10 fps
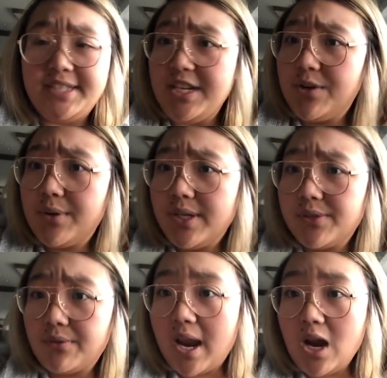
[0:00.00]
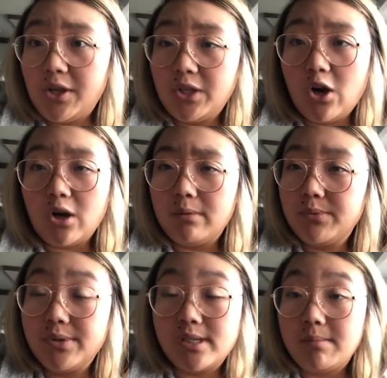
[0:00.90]
decrease rate on the
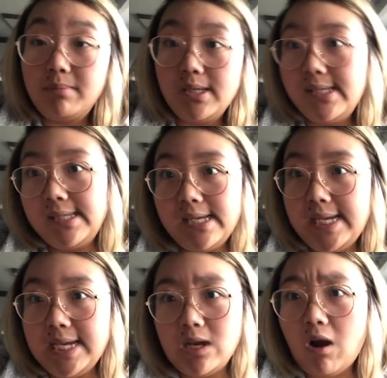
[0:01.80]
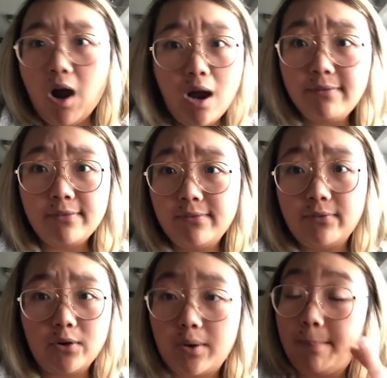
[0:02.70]
arms was completely off
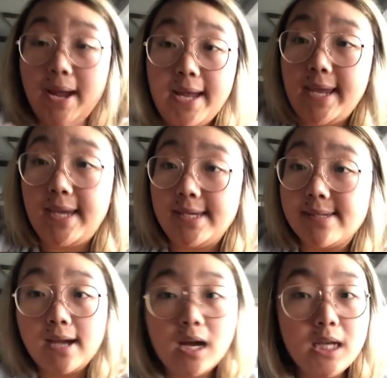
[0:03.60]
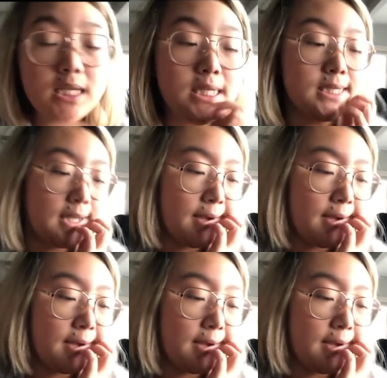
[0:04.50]
for my size.